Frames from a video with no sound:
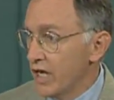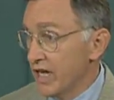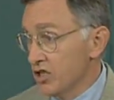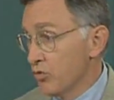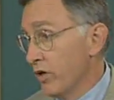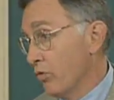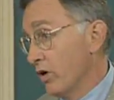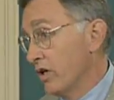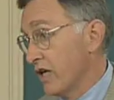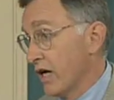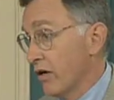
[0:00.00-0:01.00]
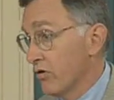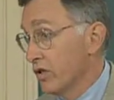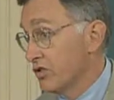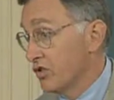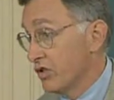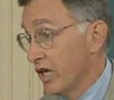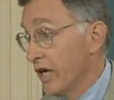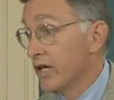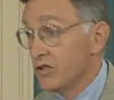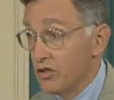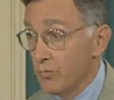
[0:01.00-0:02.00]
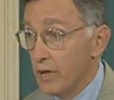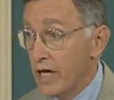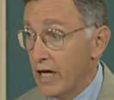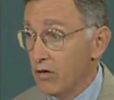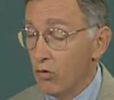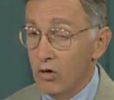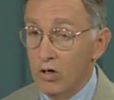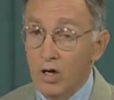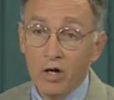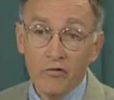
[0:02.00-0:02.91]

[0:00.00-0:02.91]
as we would encounter it today in Tibet, or